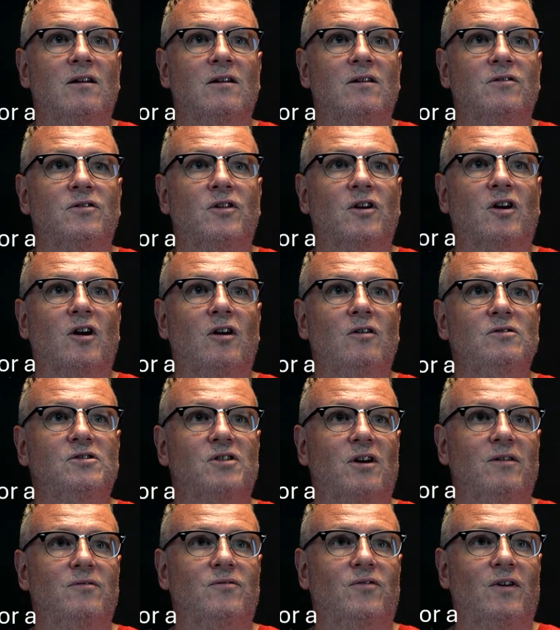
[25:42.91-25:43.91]
The
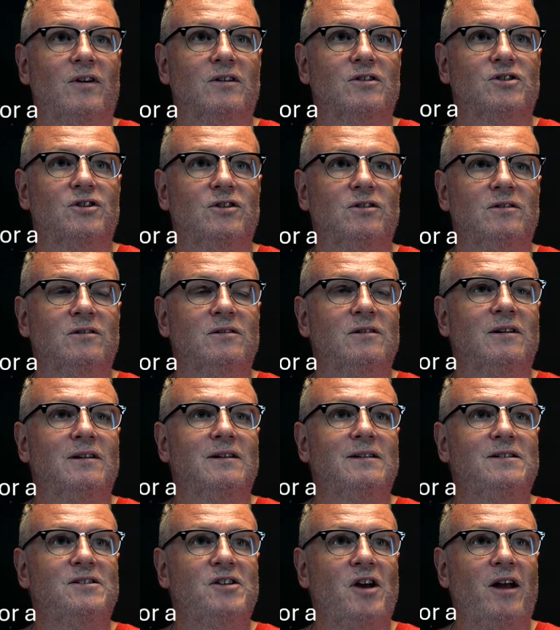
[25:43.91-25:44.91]
cosine function
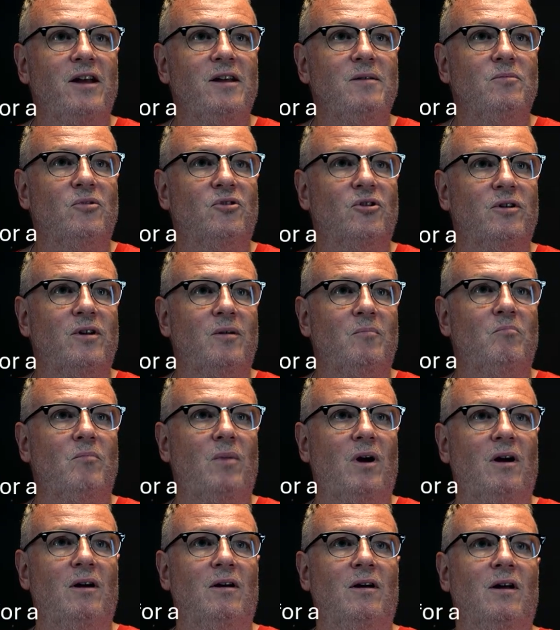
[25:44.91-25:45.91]
tames a number.
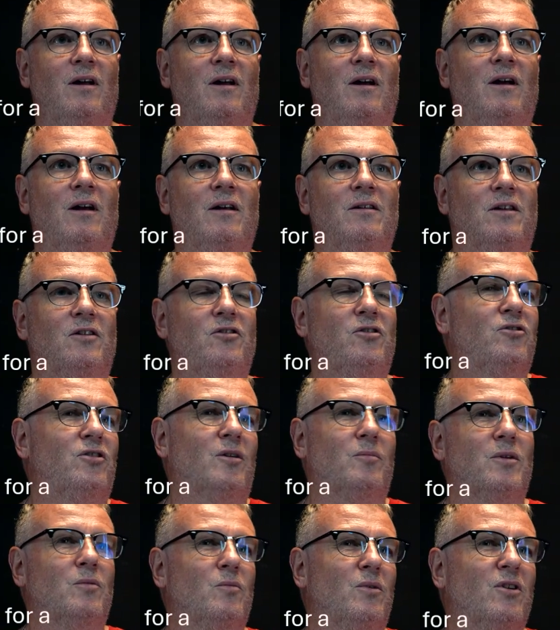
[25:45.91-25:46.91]
This is
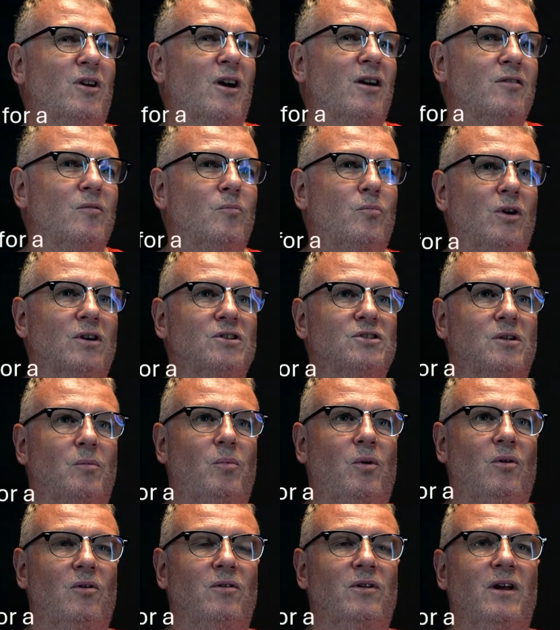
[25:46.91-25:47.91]
something we've kind of brushed
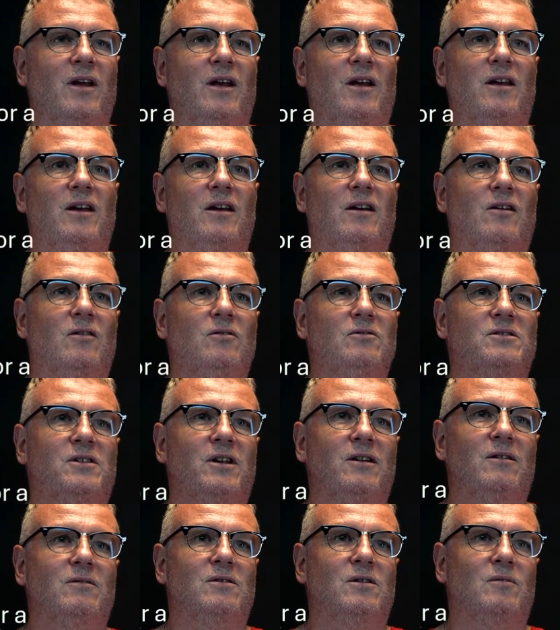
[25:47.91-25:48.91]
upon. It goes
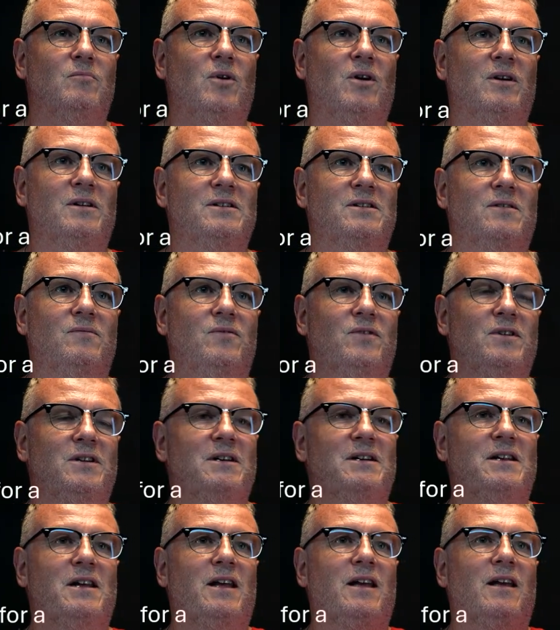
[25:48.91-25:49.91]
down to minus
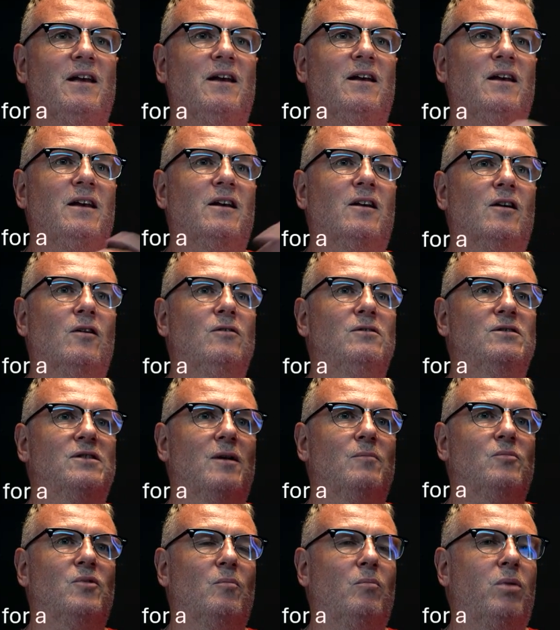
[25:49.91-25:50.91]
infinity. It goes
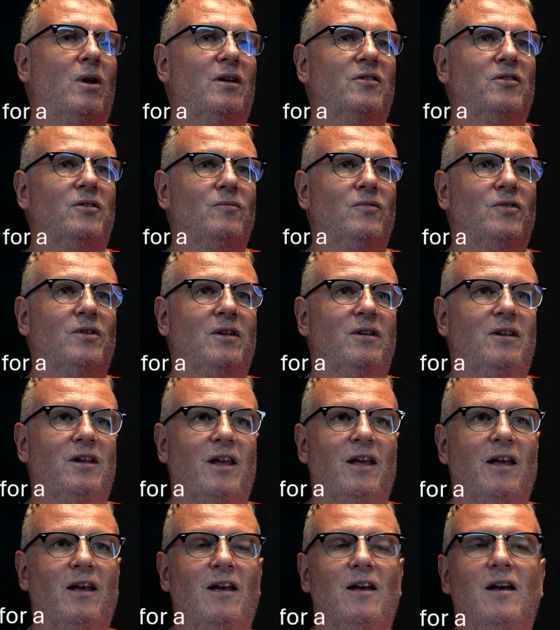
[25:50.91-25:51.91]
up to plus infinity.
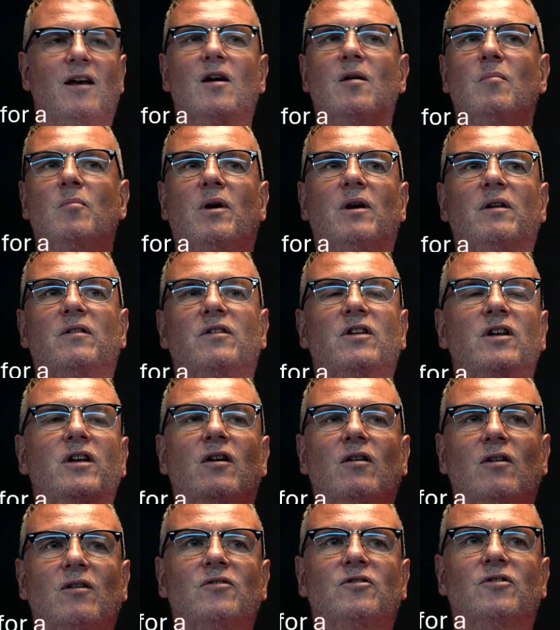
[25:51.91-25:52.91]
But the
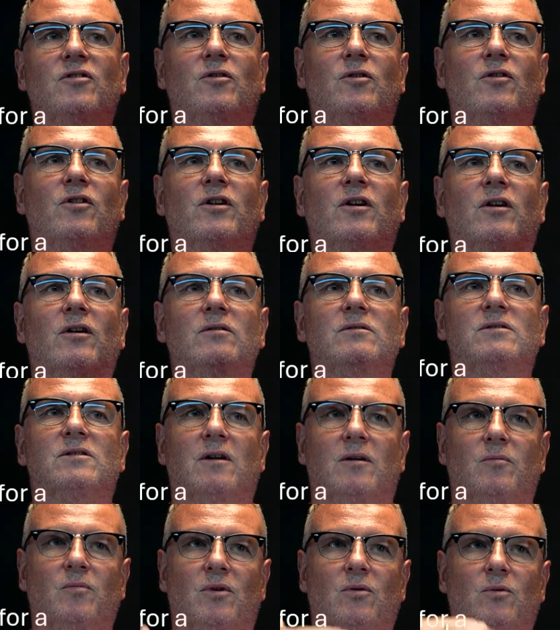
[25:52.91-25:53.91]
answer to the
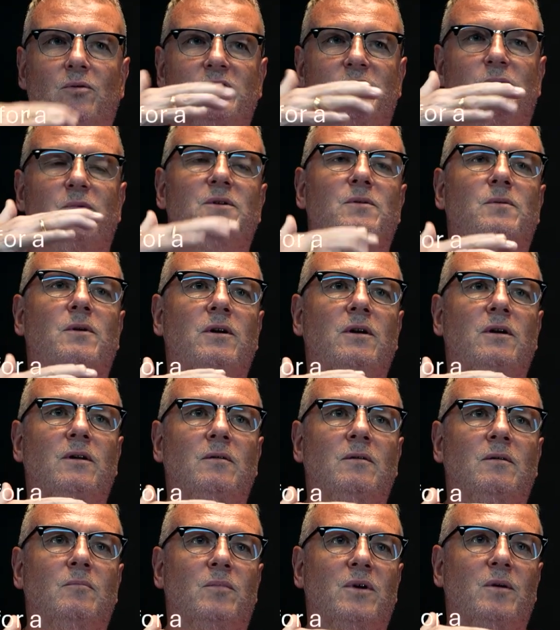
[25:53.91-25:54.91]
cosine will always be
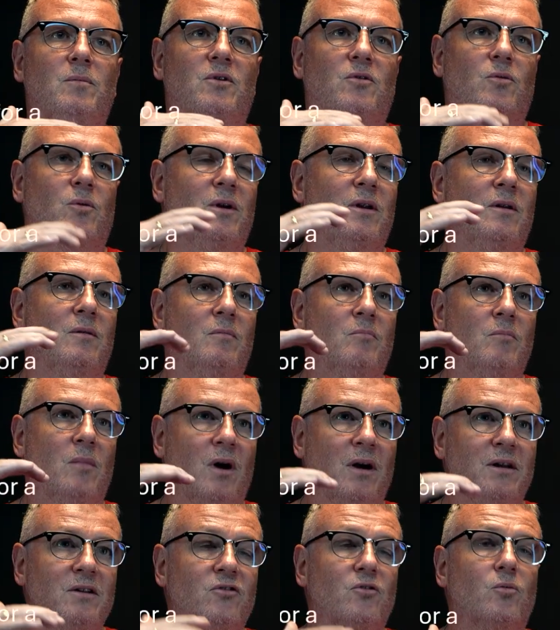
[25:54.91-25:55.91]
between
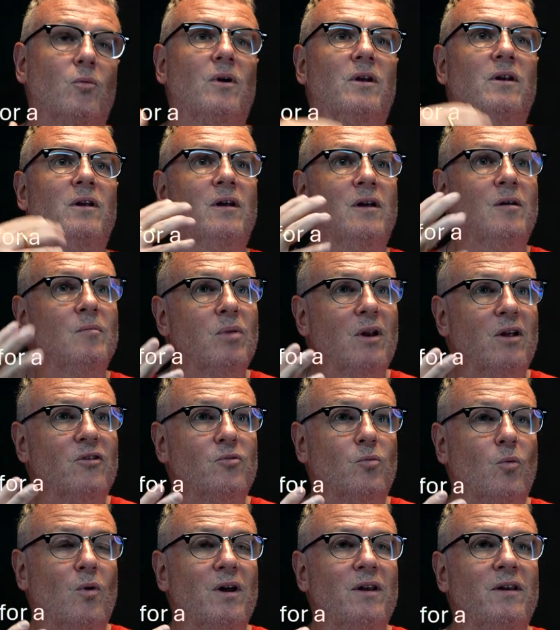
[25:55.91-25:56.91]
minus 1 and
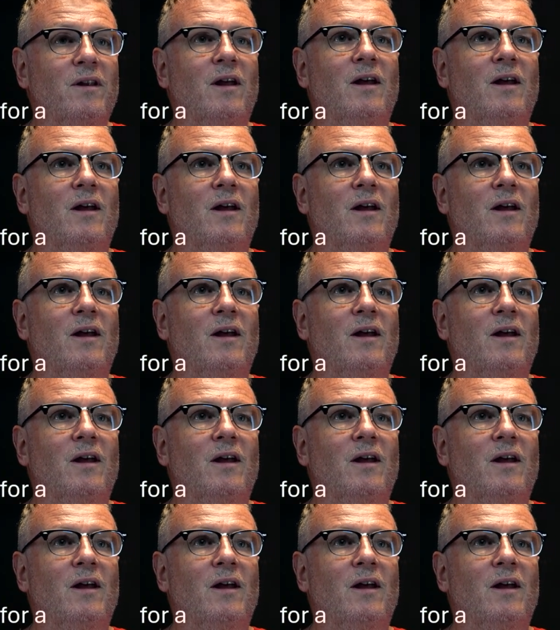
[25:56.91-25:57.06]
plus 1.